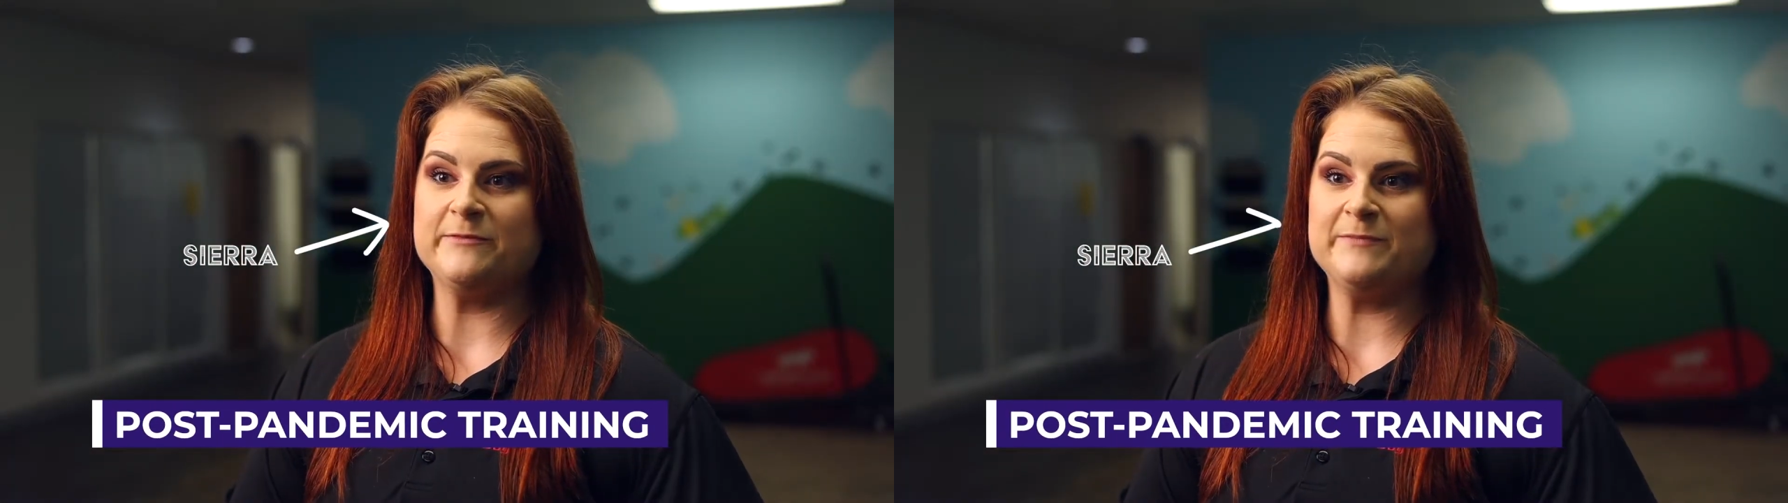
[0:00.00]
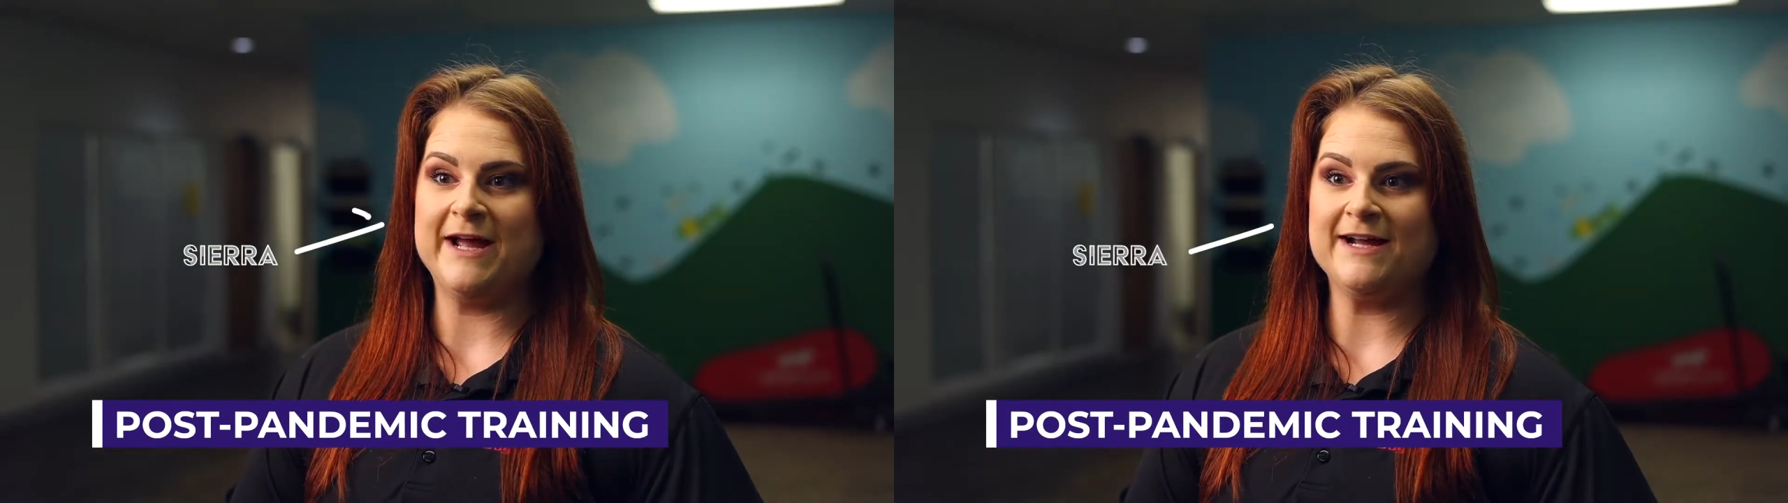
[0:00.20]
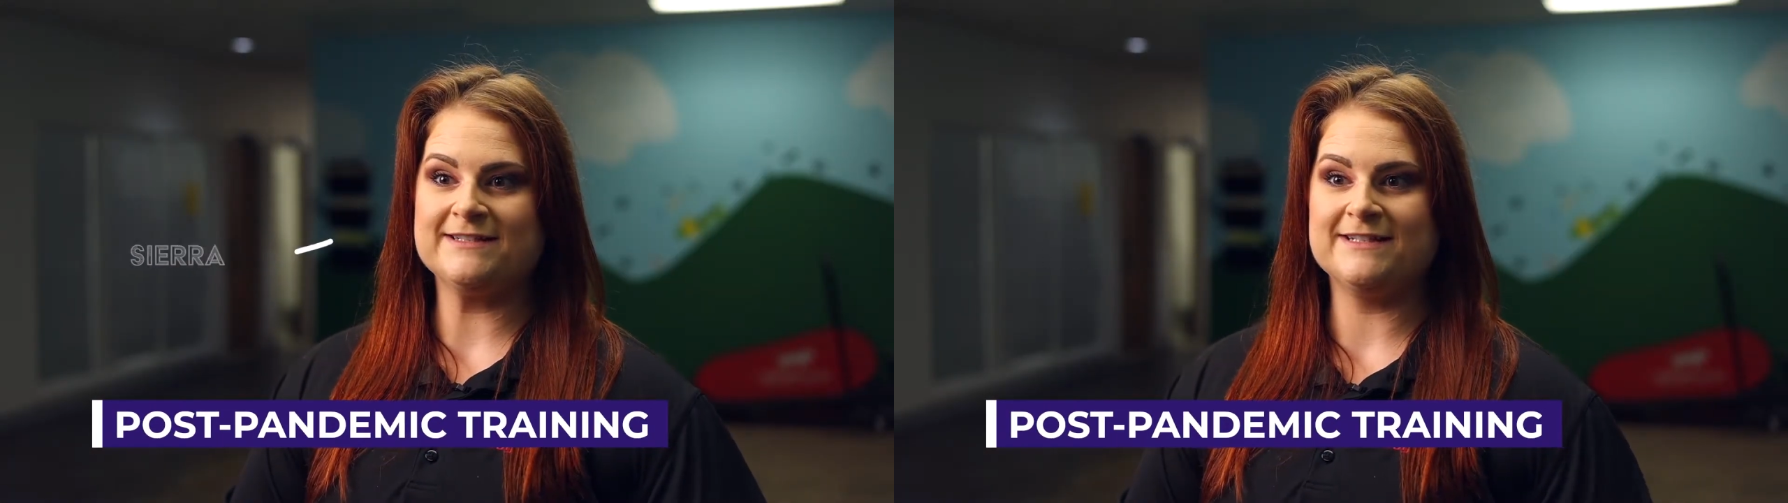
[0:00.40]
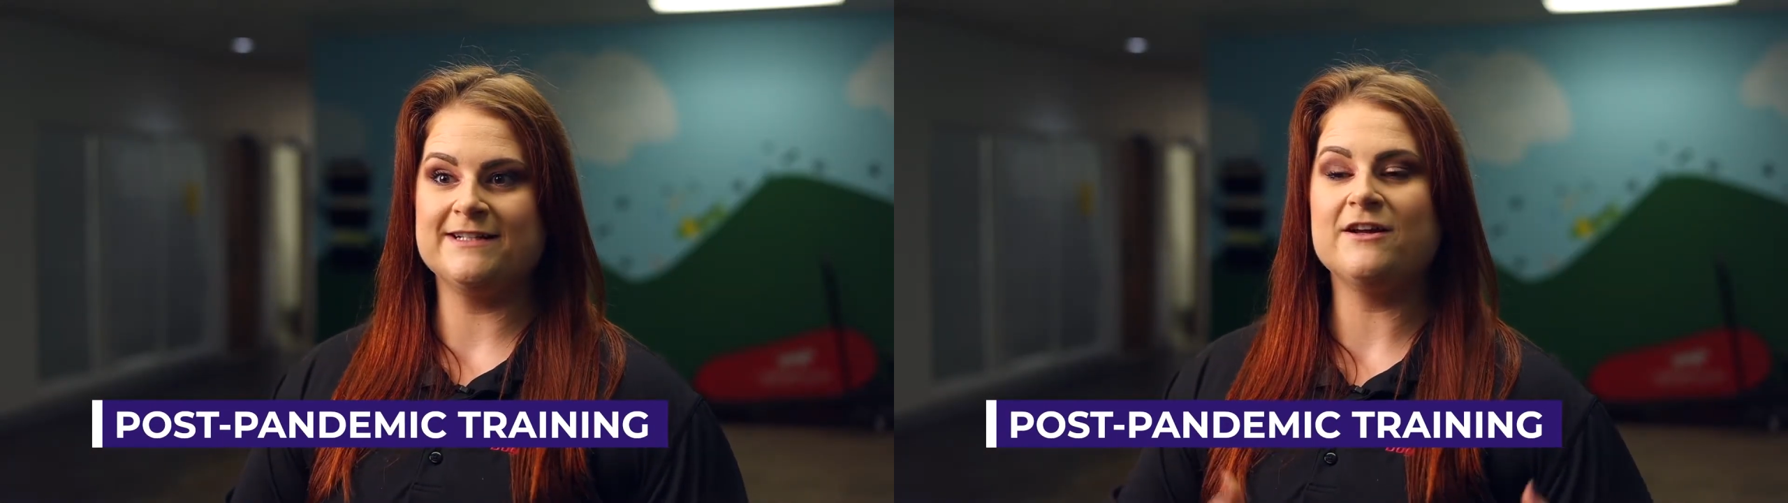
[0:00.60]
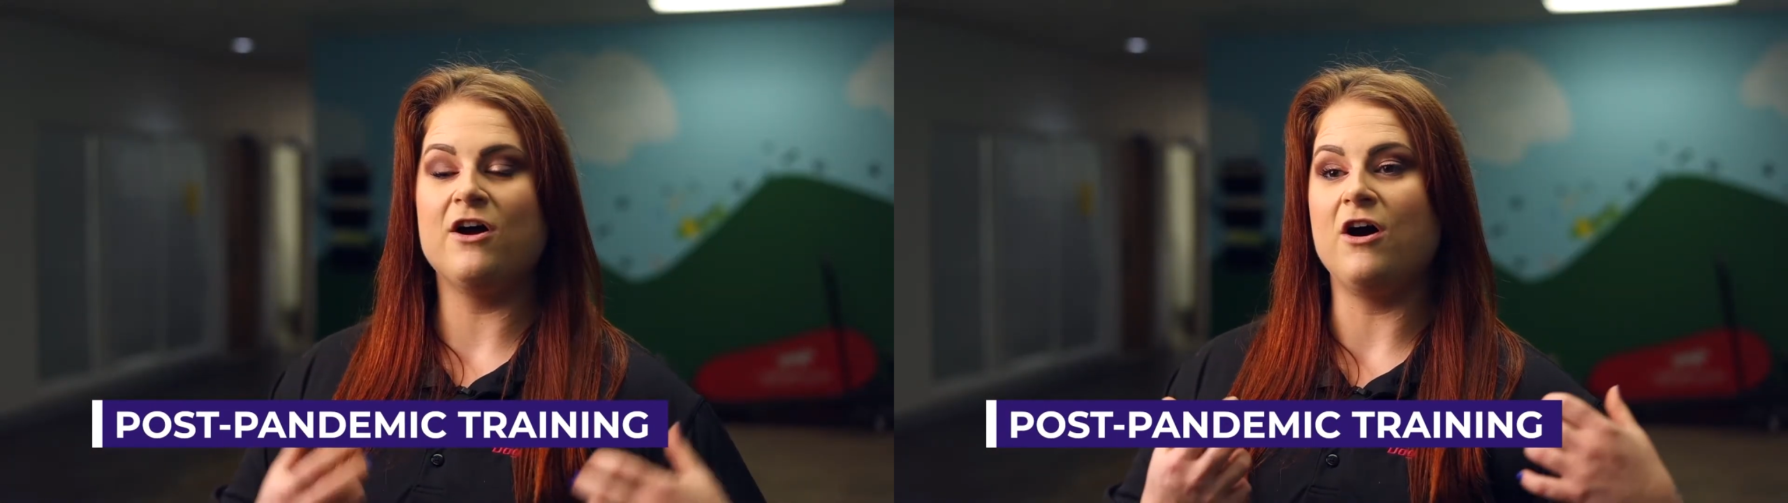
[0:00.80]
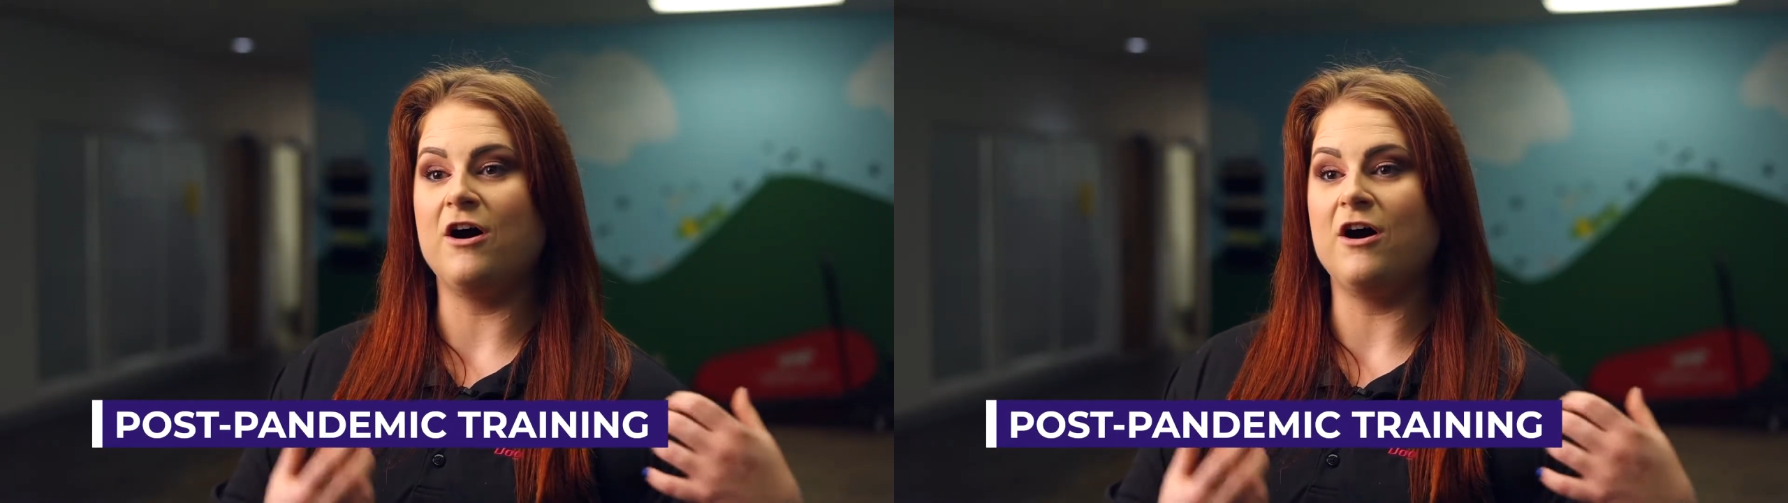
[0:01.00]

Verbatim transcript: impacted